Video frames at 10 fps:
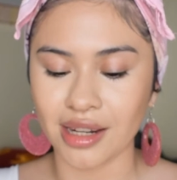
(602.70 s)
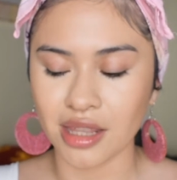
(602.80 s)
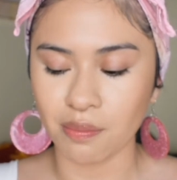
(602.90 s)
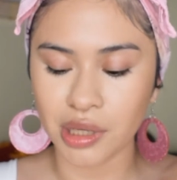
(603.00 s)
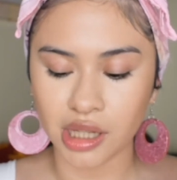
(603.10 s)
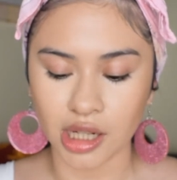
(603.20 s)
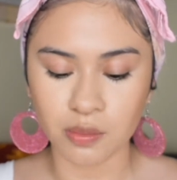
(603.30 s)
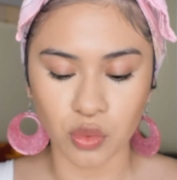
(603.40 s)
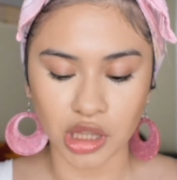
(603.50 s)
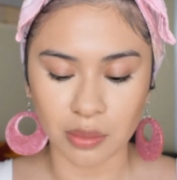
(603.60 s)
and then pick it up
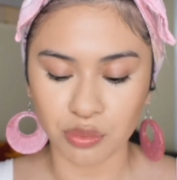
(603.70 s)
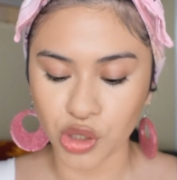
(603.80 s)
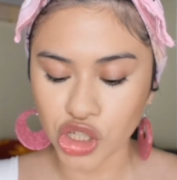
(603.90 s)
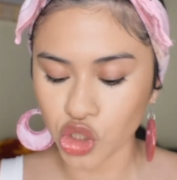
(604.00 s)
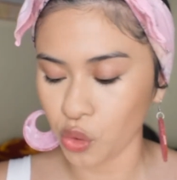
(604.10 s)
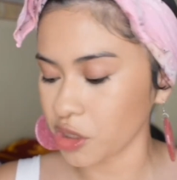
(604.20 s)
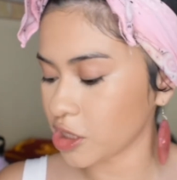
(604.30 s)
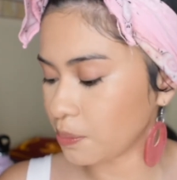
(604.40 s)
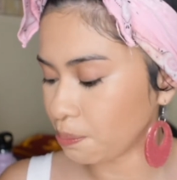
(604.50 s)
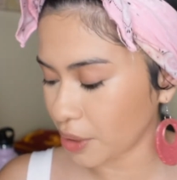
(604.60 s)
with a brush or
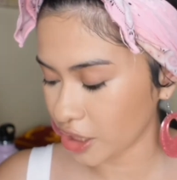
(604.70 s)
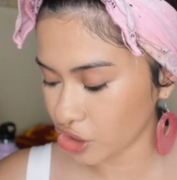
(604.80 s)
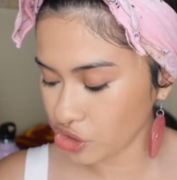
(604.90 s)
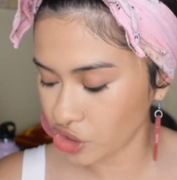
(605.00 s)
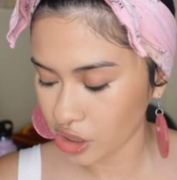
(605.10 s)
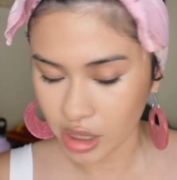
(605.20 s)
sponge